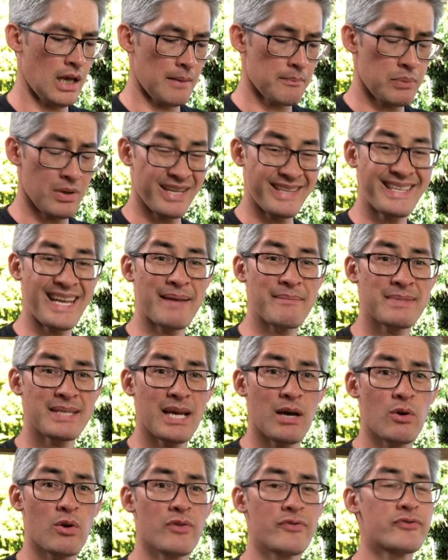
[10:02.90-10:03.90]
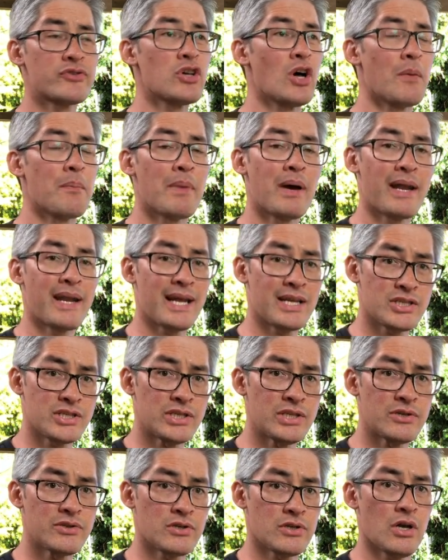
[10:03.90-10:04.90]
put a damp towel on top, and
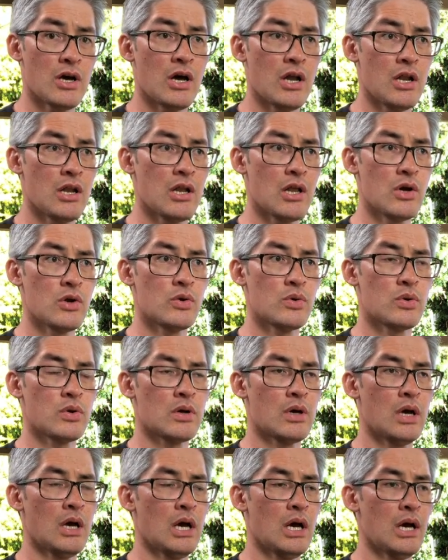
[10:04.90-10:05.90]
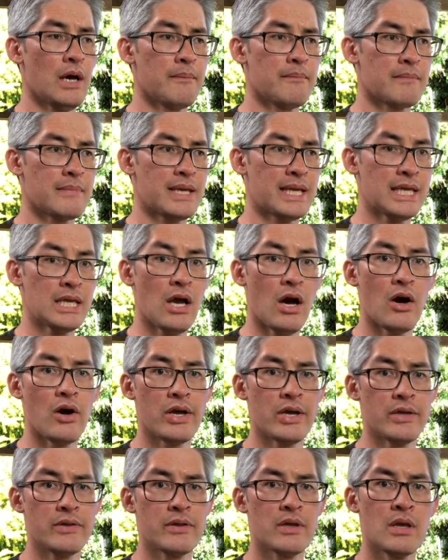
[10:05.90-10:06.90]
actually using a low heat
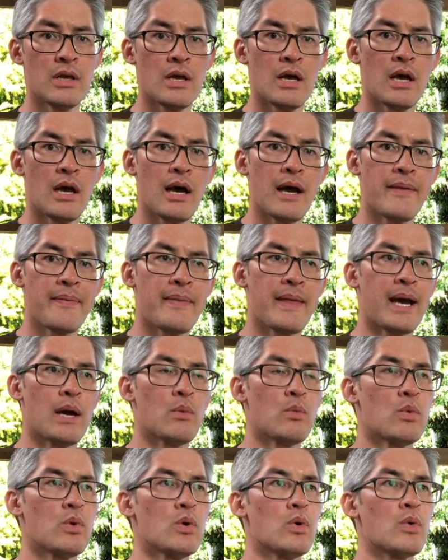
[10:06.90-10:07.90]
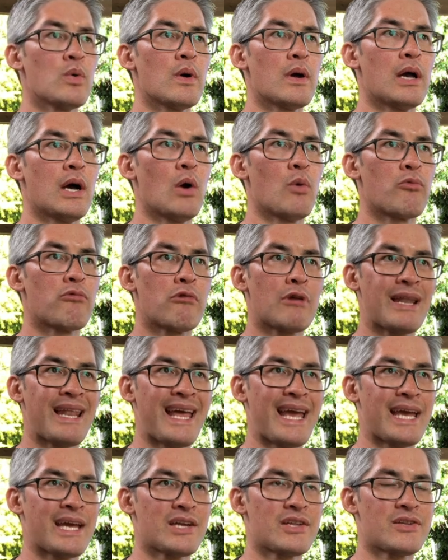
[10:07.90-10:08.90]
iron, and that will help
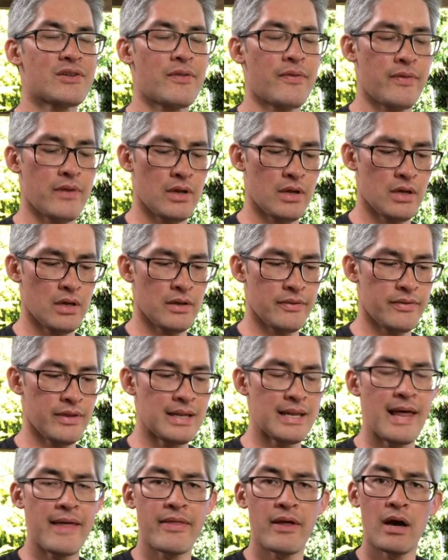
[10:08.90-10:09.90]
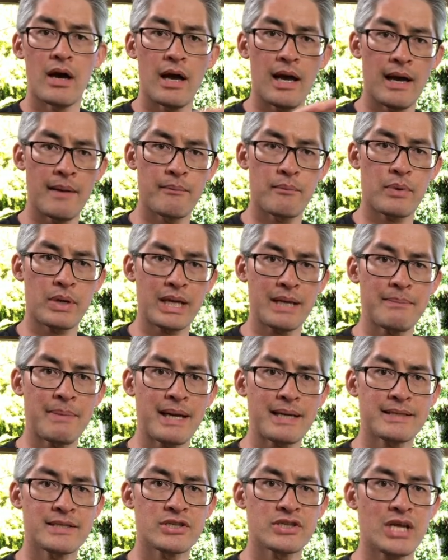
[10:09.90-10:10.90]
relax the leather and bring it
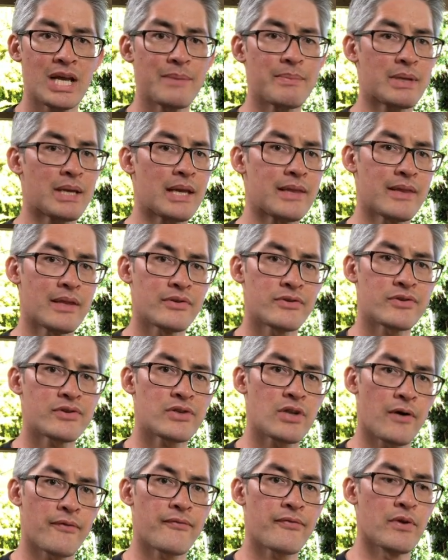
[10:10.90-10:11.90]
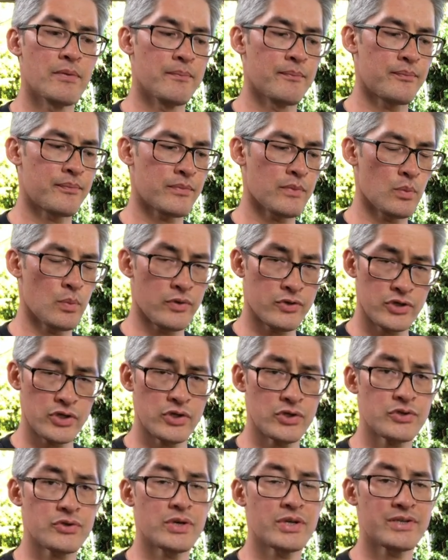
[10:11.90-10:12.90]
back to shape again, then stuff them with
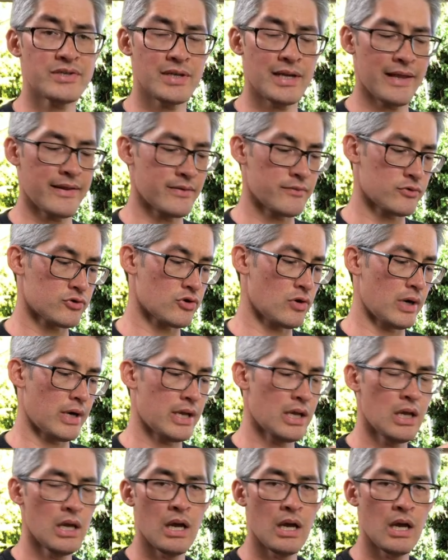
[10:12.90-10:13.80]
shoe trees to let them dry,